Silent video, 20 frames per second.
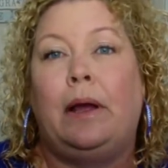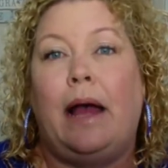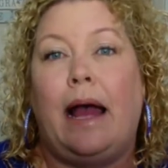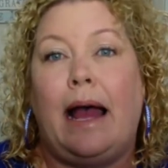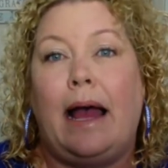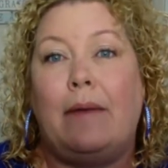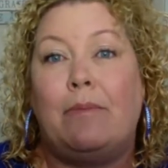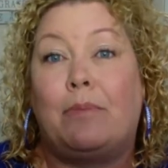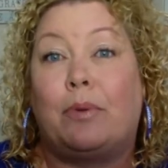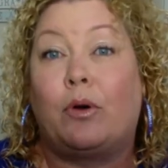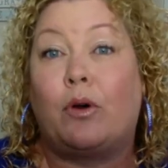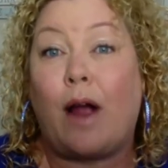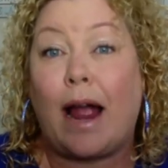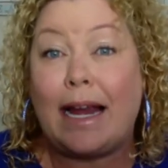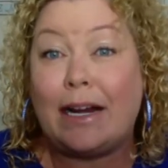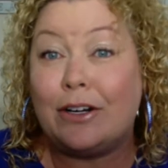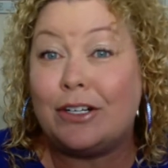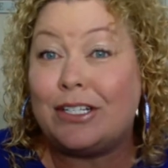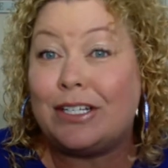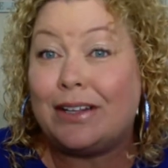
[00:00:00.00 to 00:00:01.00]

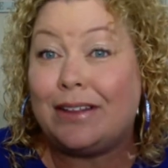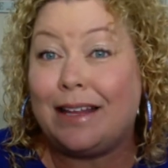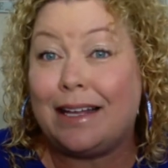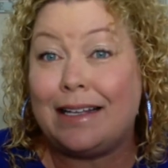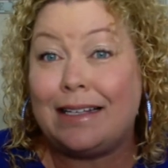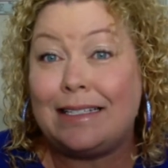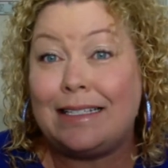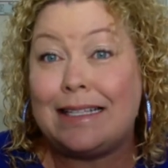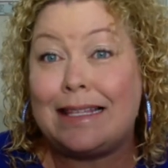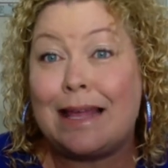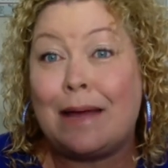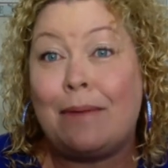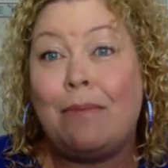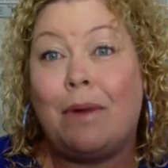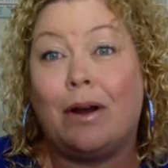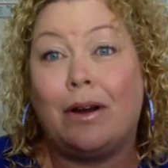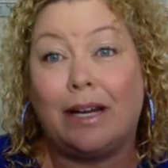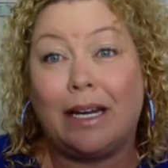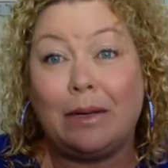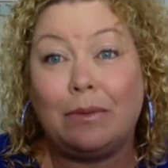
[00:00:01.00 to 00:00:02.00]
Prior to this, the
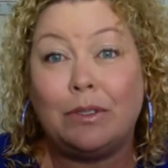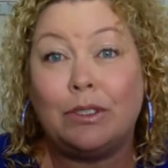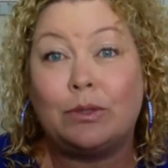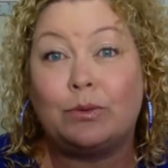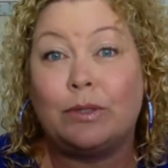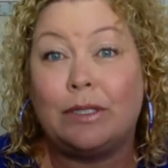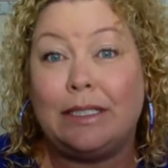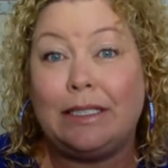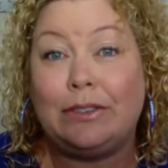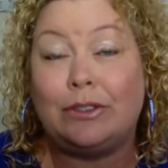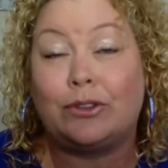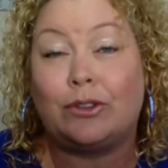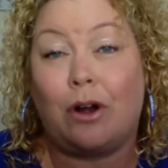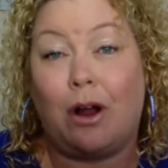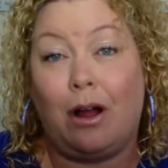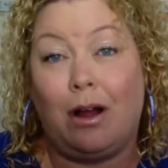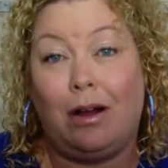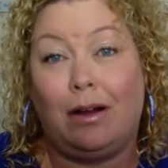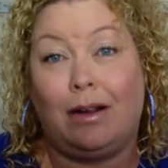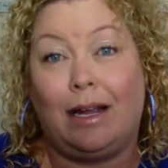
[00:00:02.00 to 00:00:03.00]
market was really
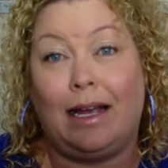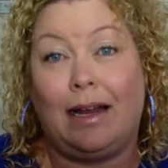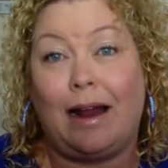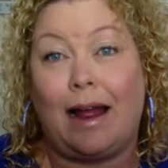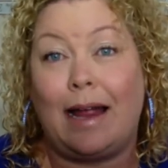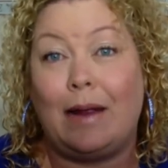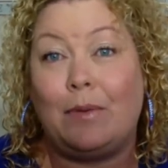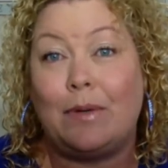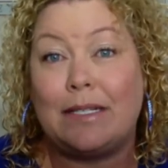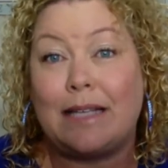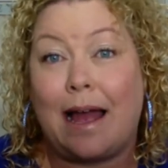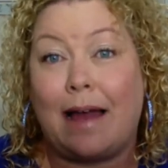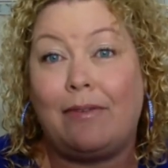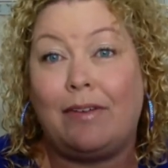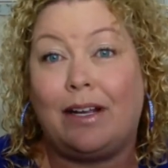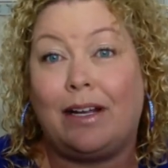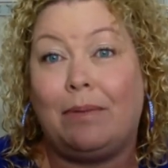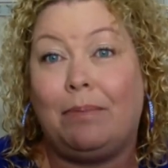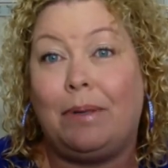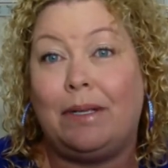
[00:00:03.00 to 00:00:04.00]
strong, and I was
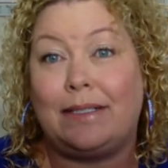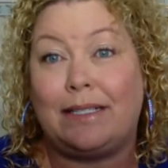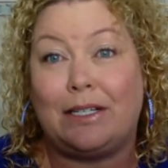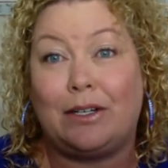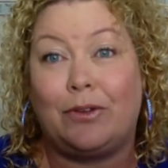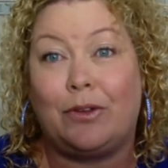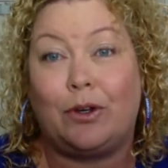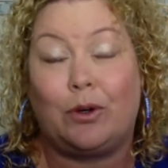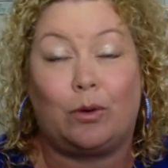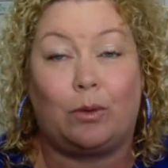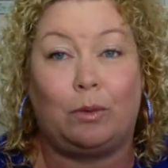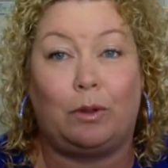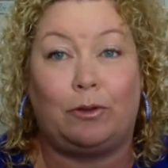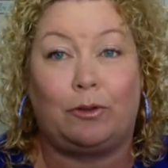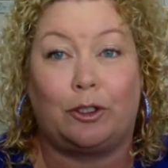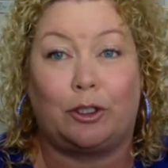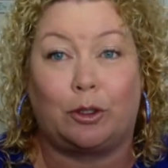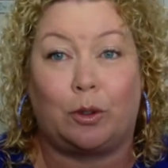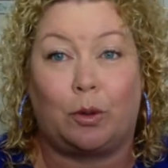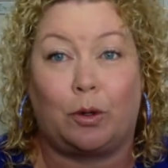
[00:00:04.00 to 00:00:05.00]
having a busier than normal
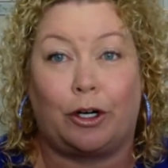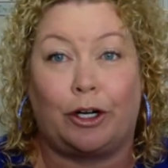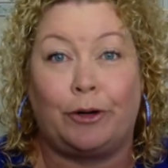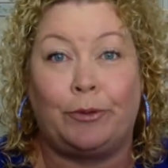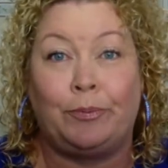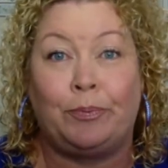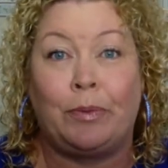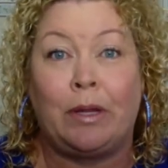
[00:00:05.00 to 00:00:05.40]
first quarter.